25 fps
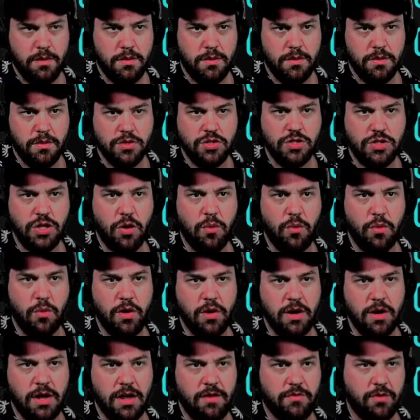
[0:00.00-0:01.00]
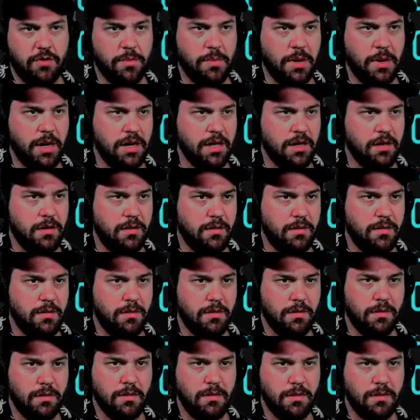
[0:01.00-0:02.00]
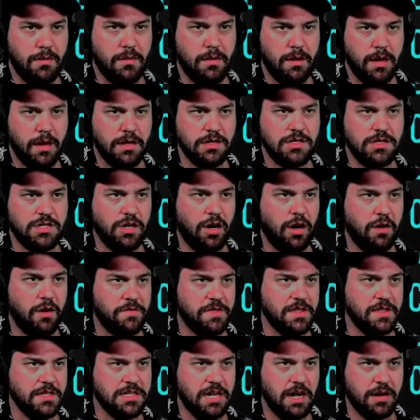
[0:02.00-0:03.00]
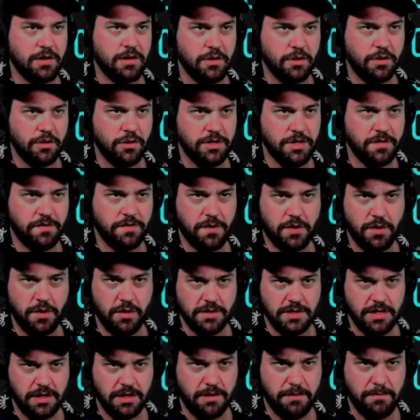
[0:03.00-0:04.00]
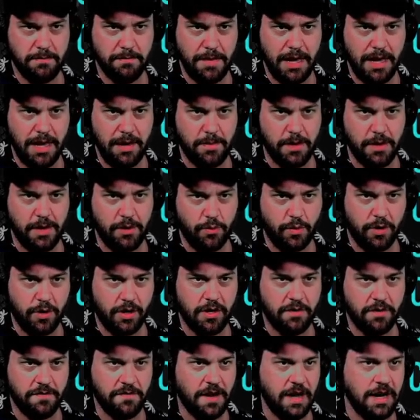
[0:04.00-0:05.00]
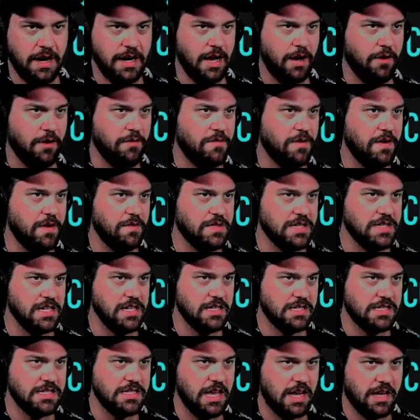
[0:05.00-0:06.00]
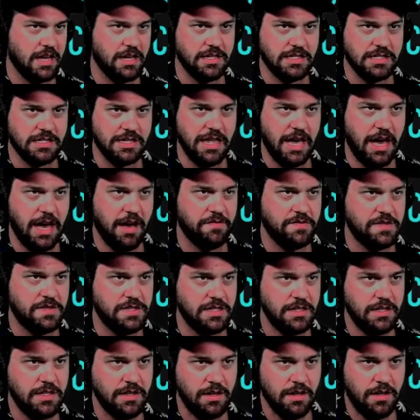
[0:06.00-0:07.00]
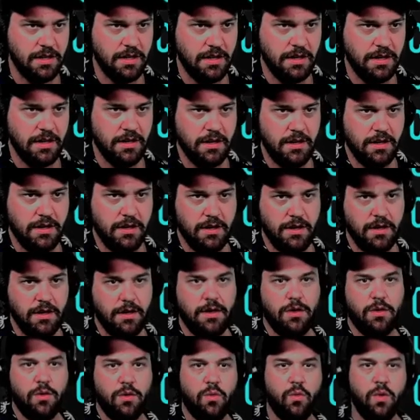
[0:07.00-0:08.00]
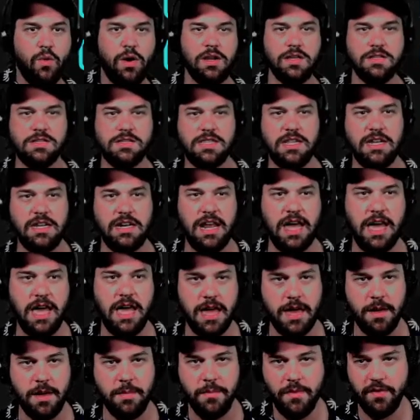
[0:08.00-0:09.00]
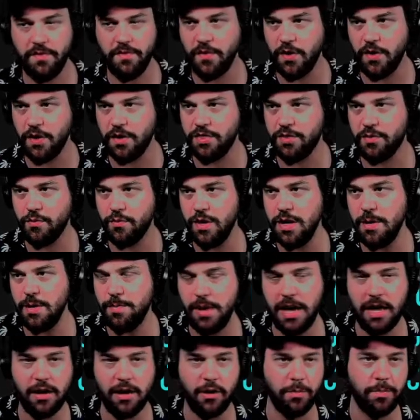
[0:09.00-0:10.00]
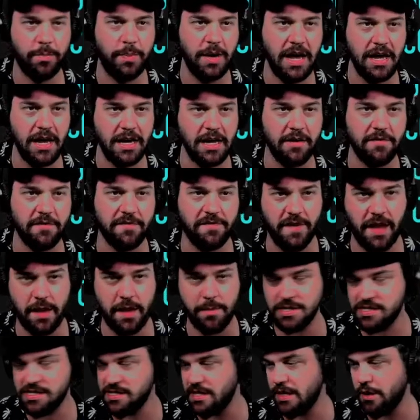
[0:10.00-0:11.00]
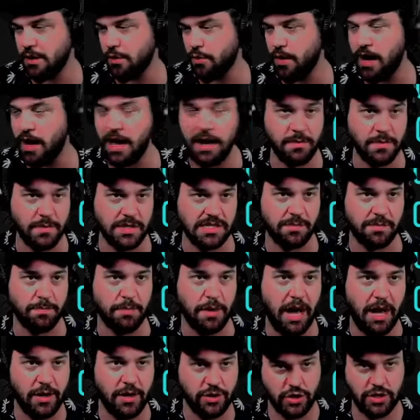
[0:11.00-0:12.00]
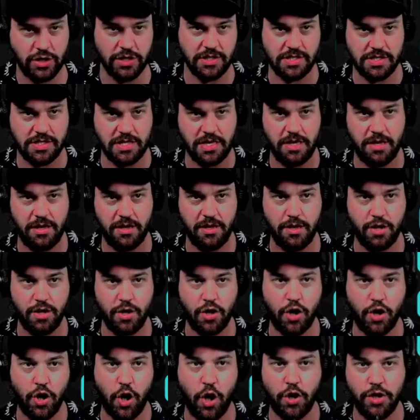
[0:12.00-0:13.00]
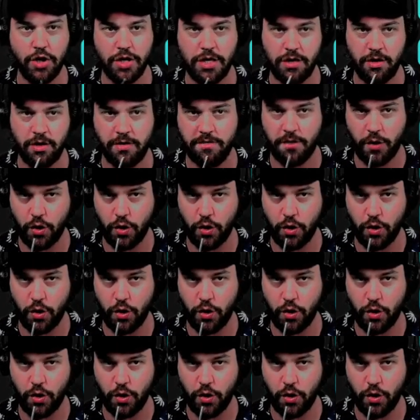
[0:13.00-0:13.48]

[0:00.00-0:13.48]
Don't worry, everybody. I solved the technical difficulty. Maybe. We're going to find out. 15 seconds left. What is the name for a 3-paneled painting famously Hieronymus Bosch's Garden of